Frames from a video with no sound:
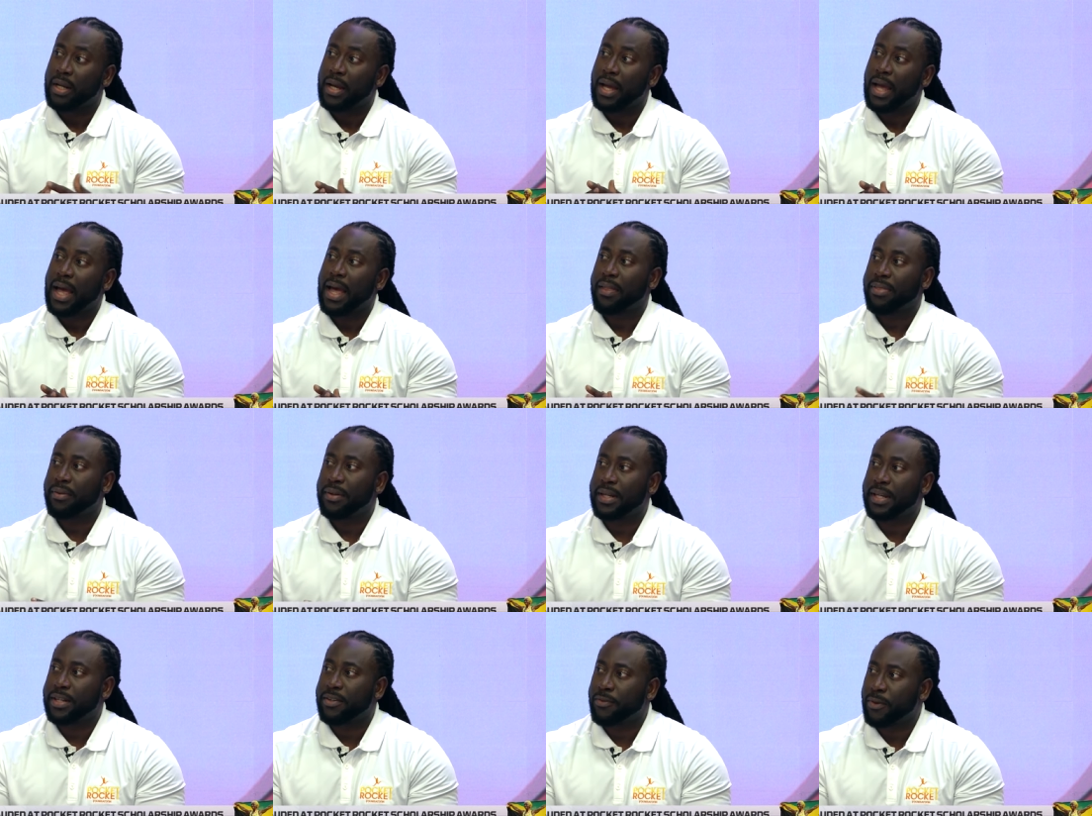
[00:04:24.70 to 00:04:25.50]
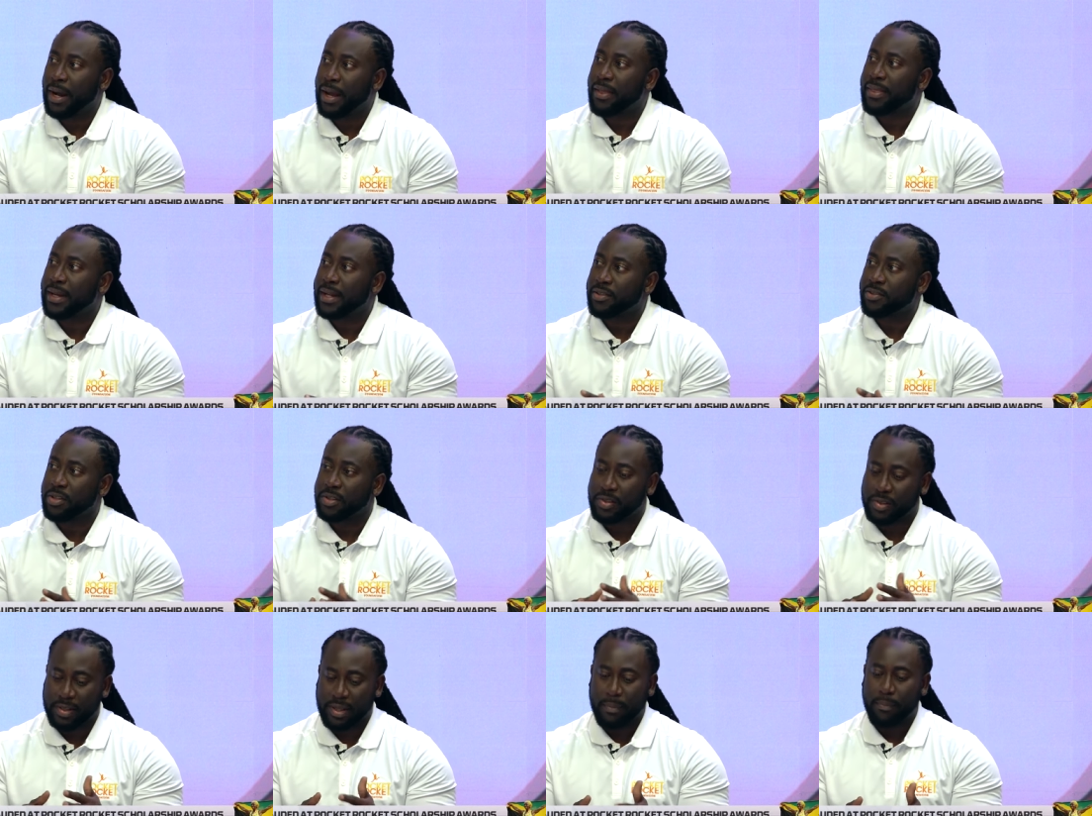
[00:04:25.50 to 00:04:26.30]
athlete rather than
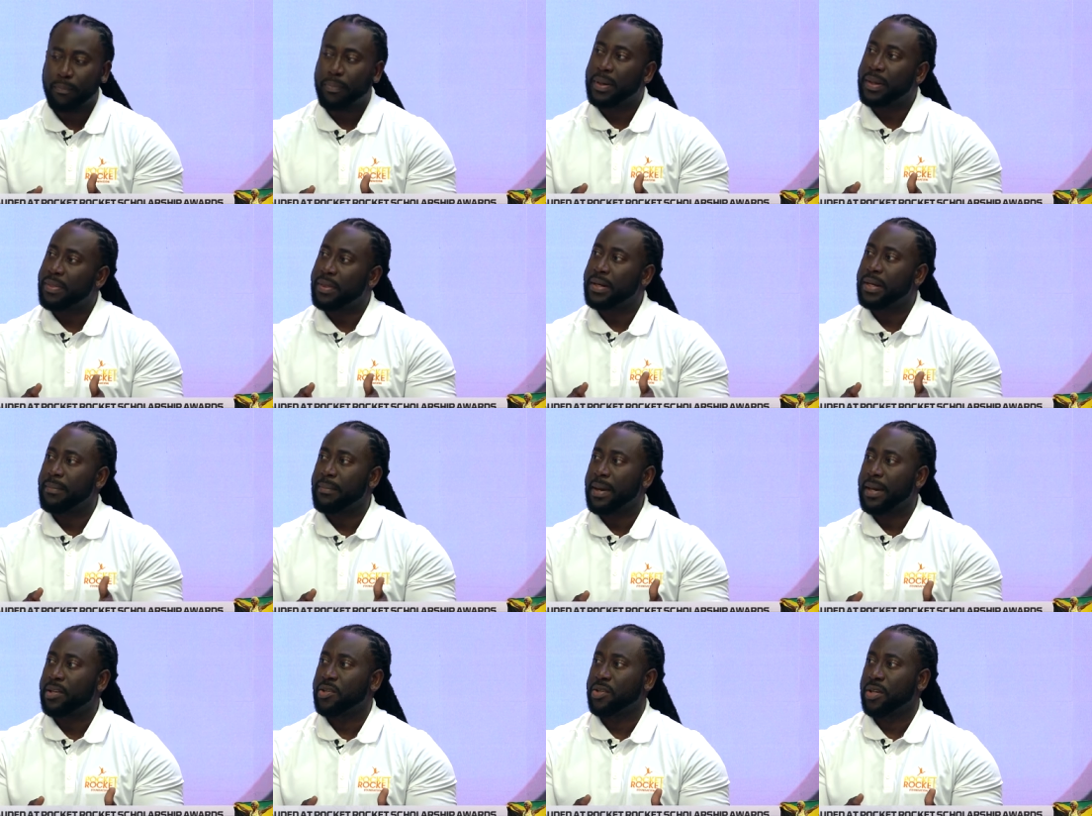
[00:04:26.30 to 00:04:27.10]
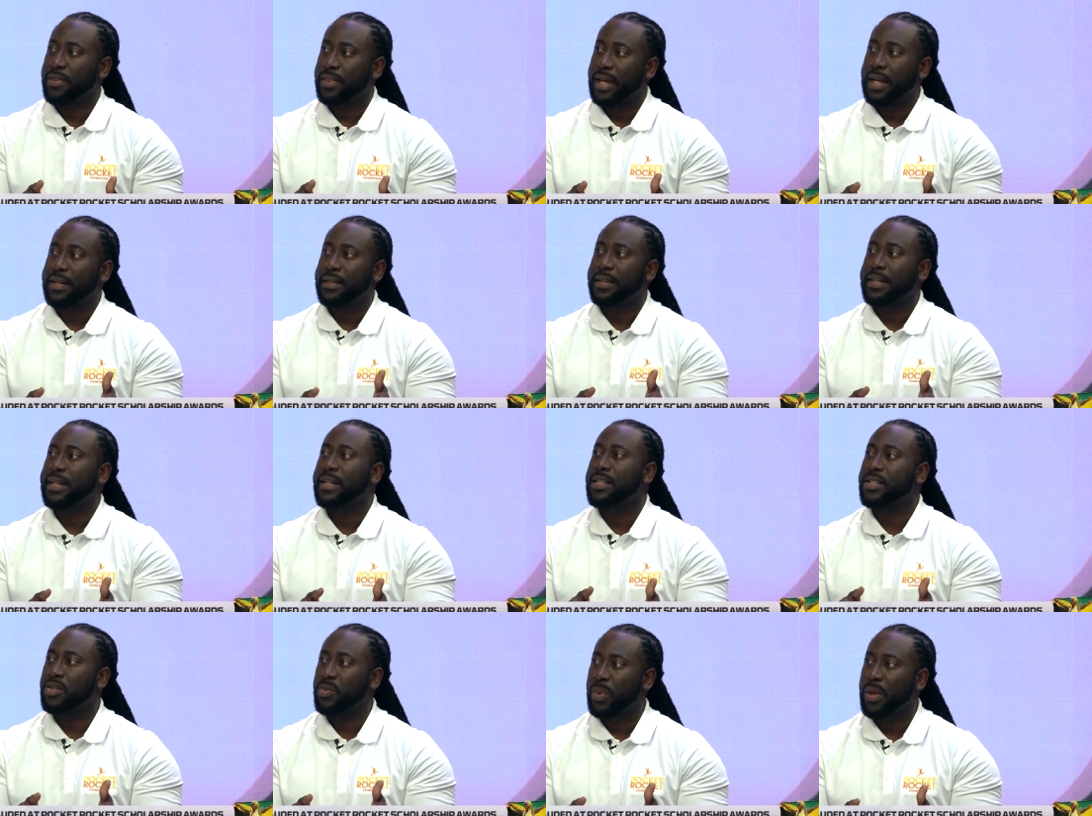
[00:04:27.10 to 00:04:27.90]
just simply the dimension that
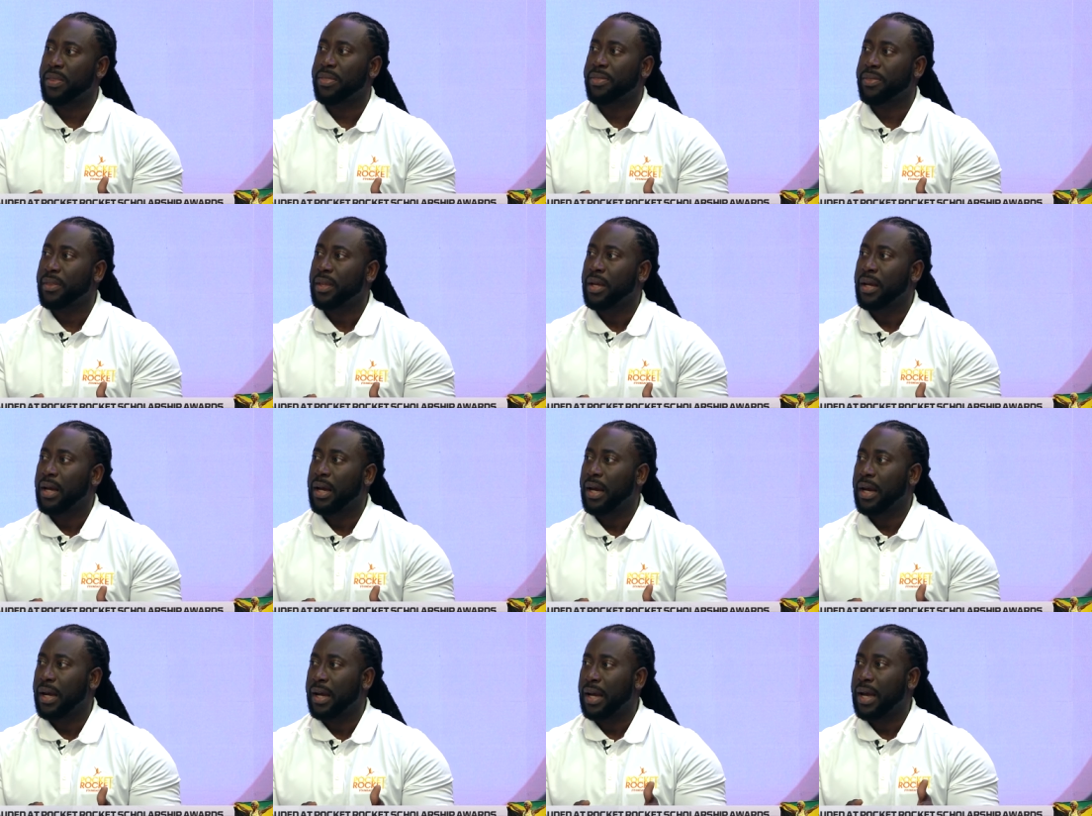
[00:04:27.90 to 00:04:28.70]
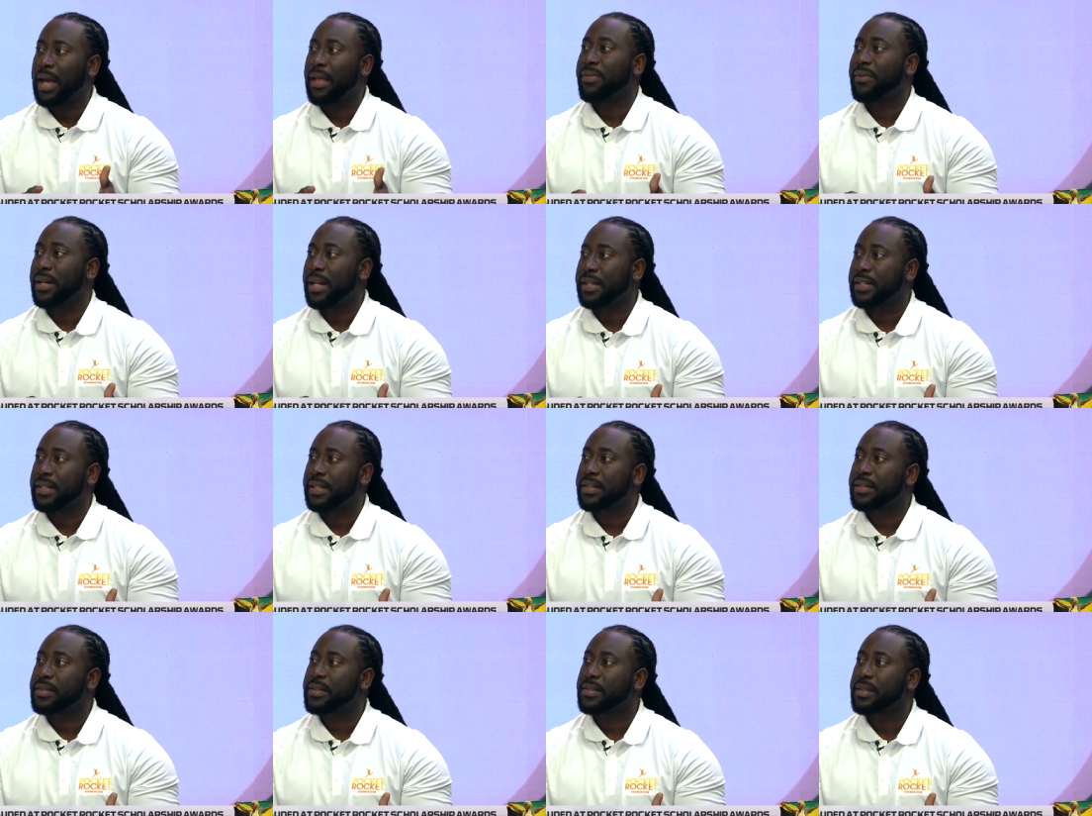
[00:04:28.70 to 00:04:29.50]
deals with uh,
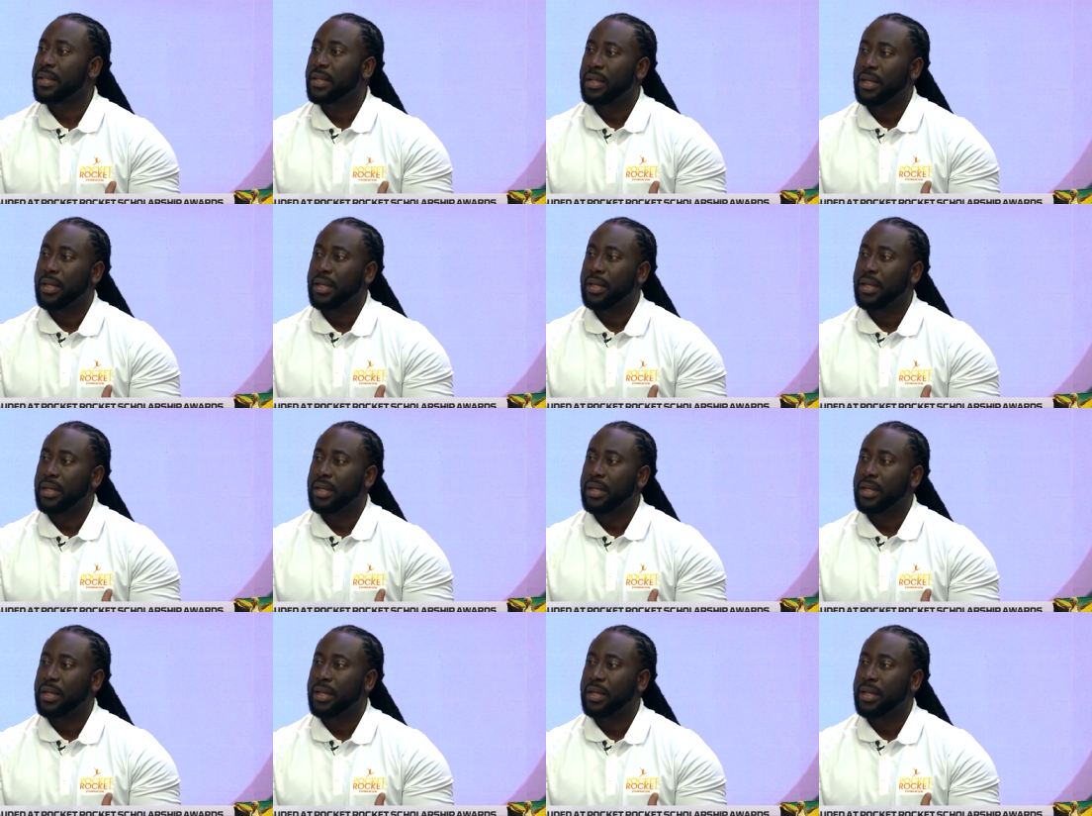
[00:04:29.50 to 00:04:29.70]
athletics.